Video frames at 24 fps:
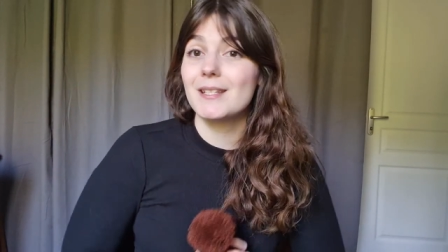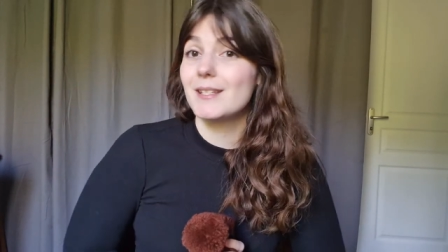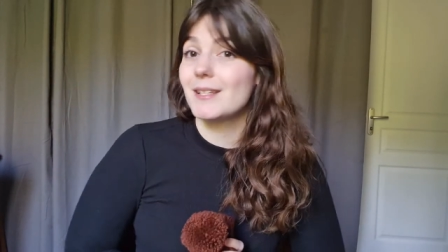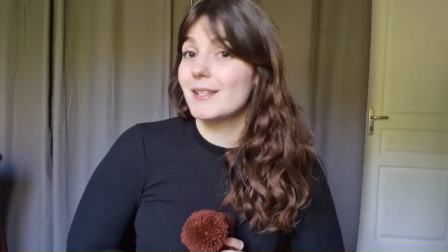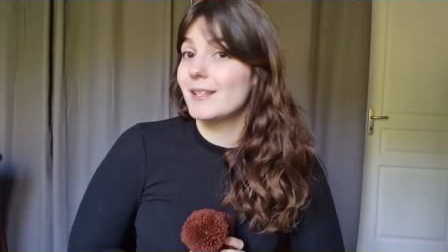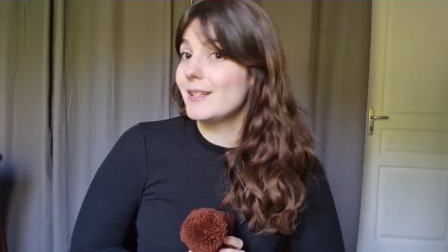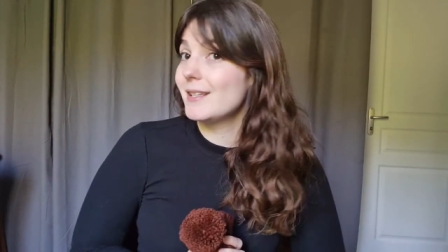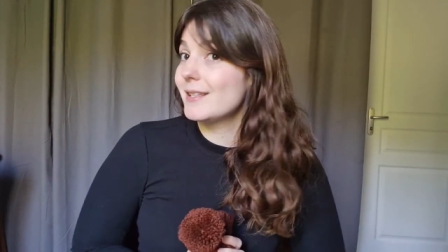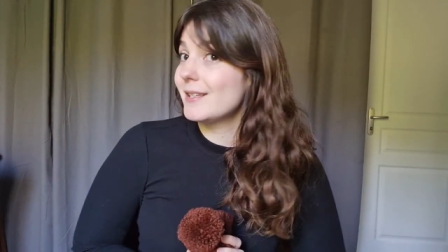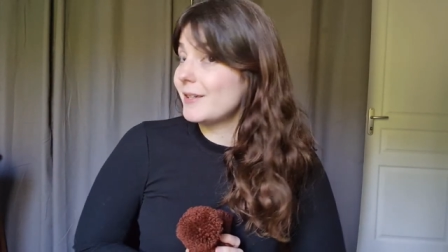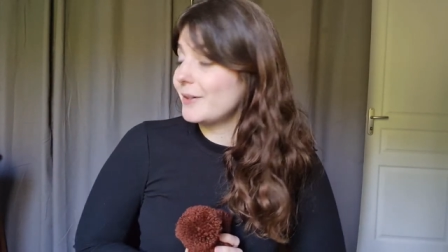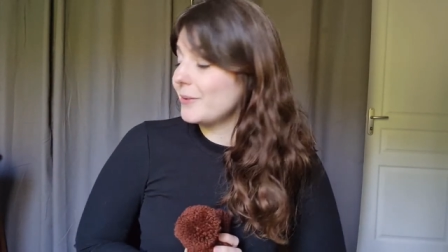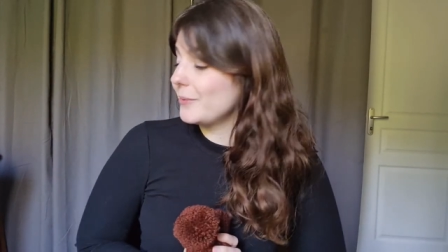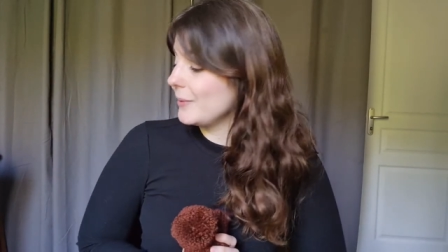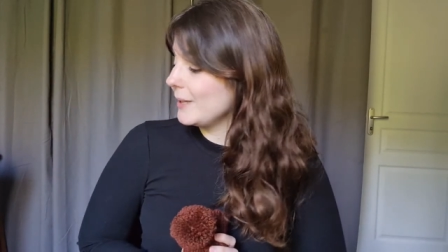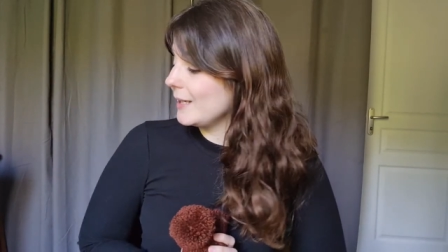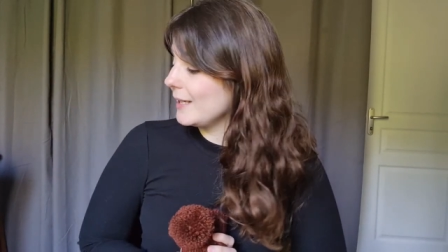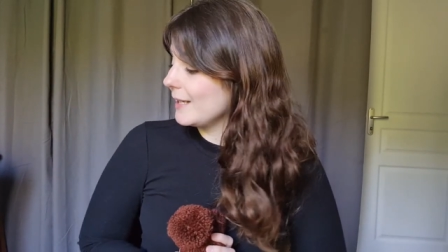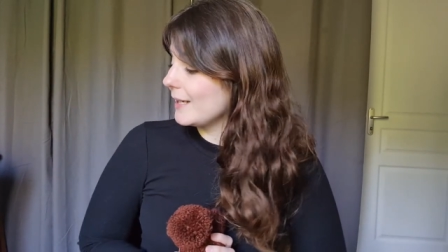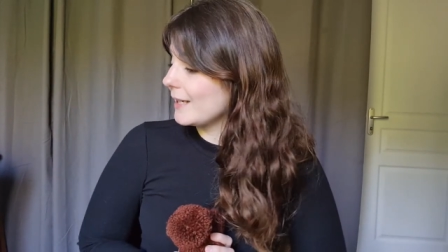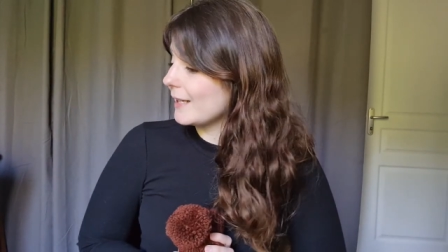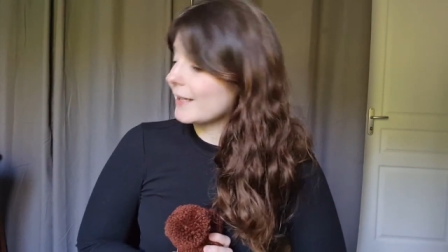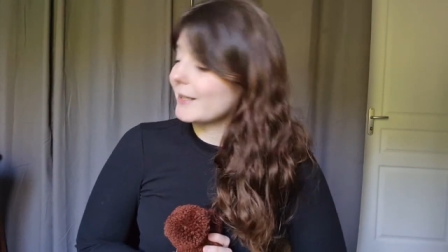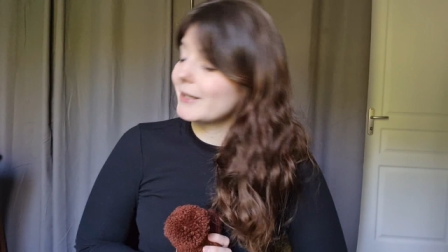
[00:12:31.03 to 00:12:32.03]
These are
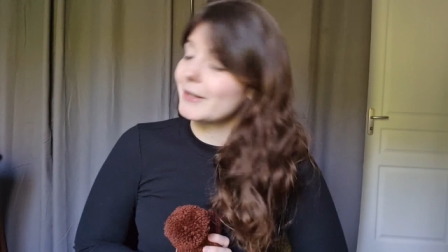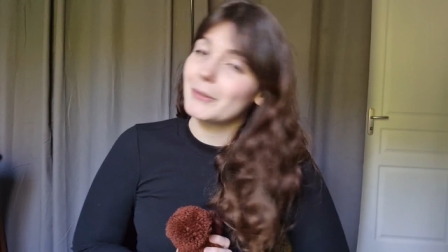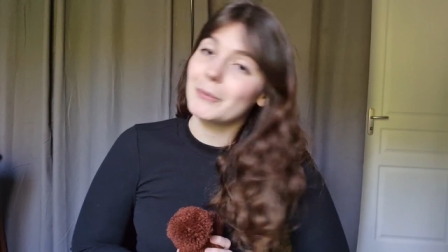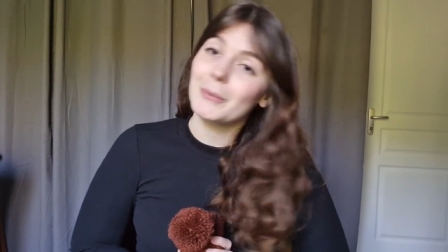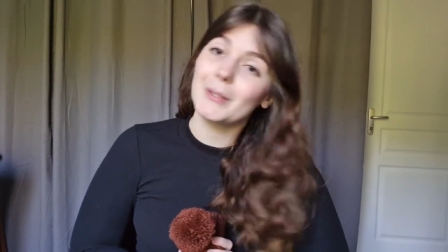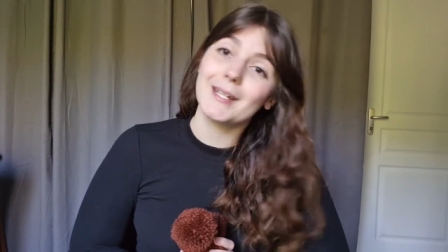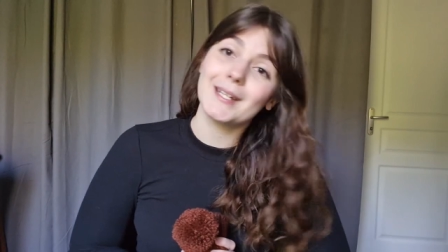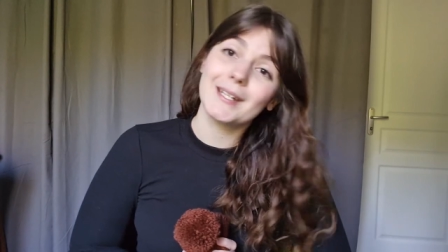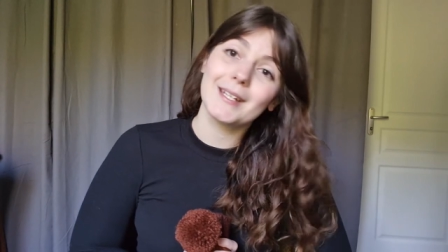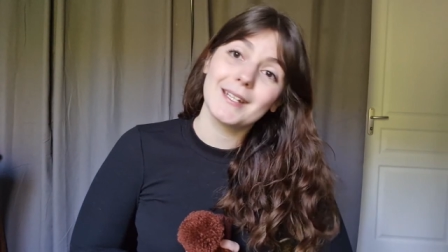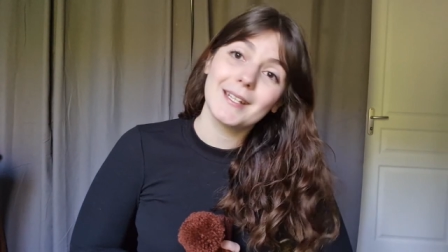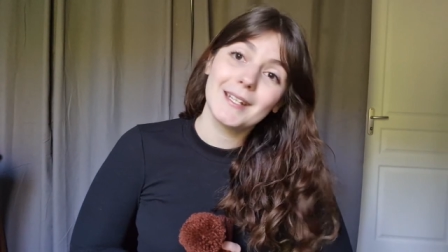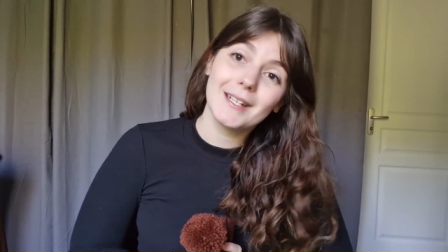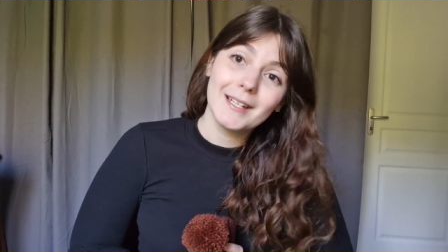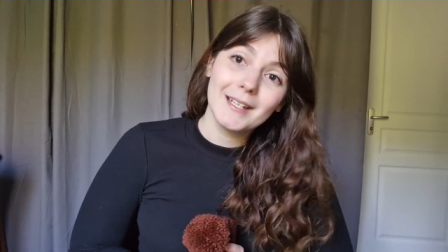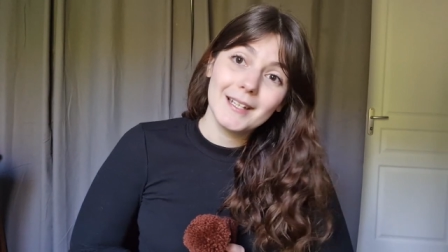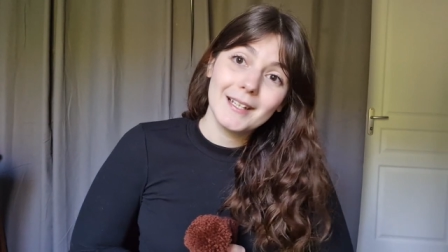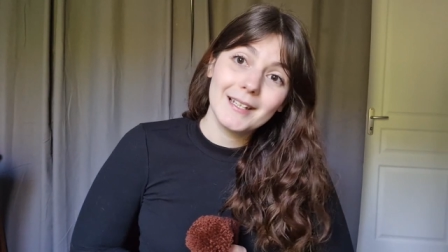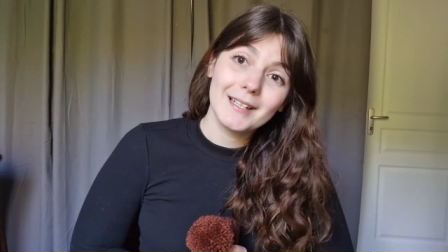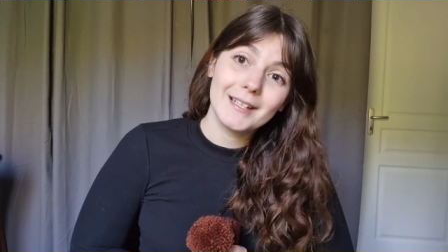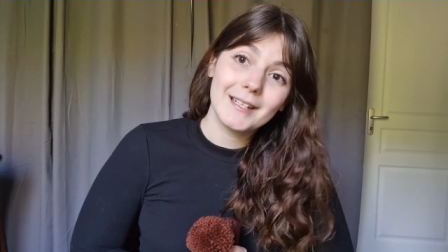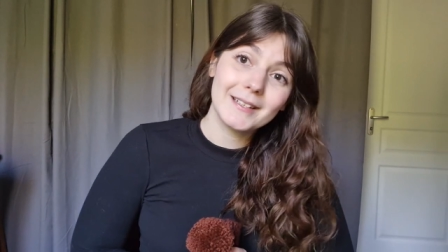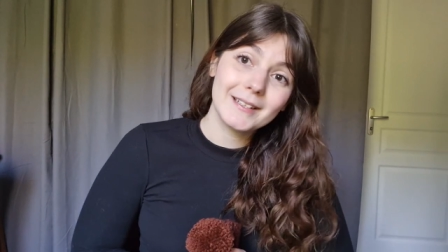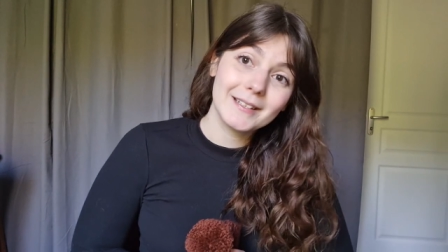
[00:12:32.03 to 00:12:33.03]
really like quick
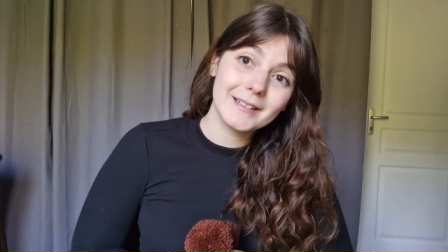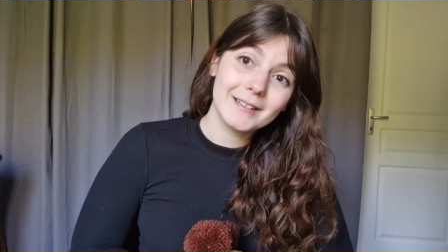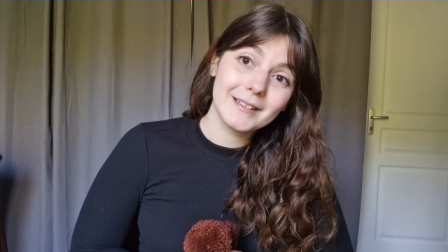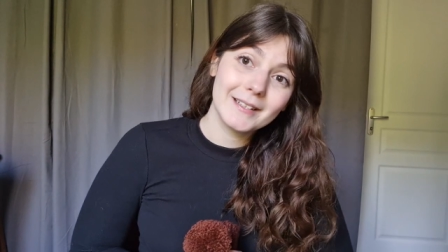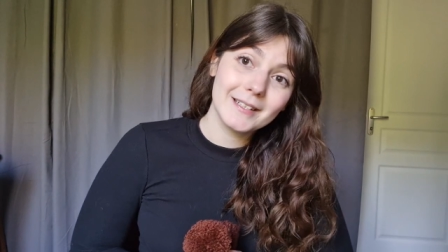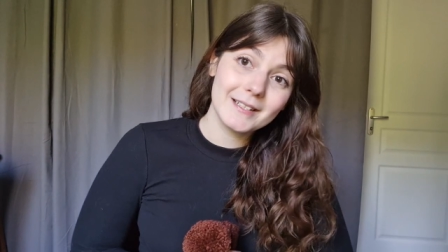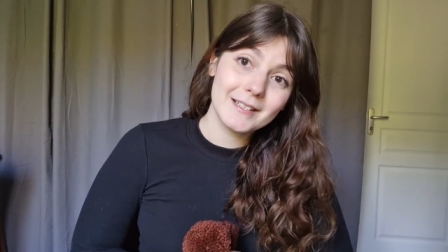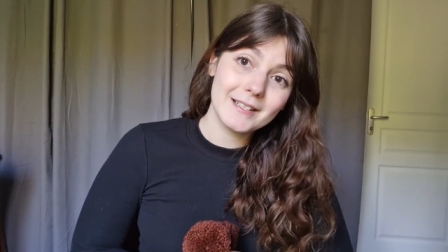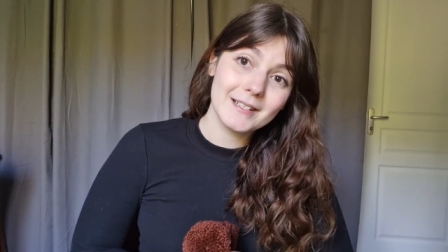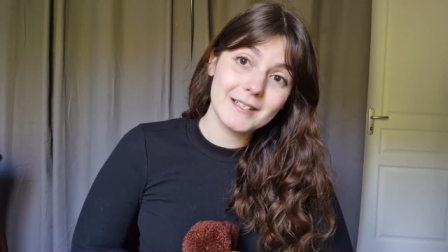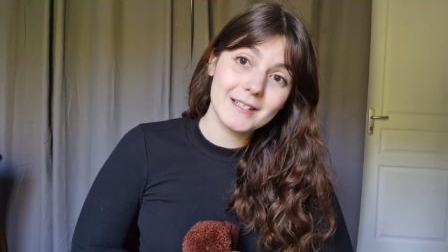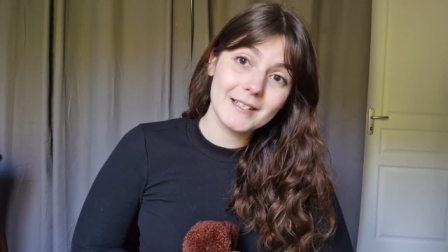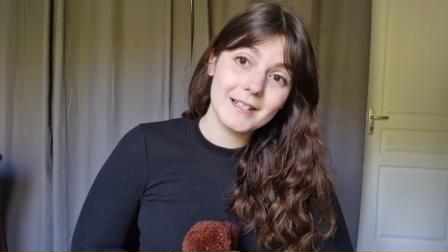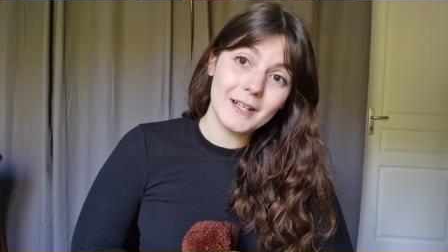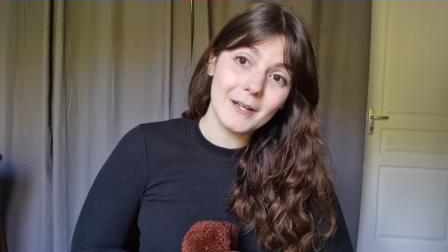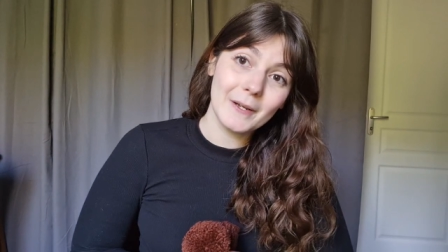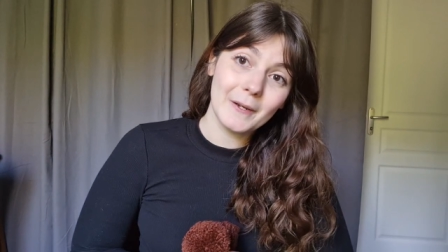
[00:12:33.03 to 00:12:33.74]
little knits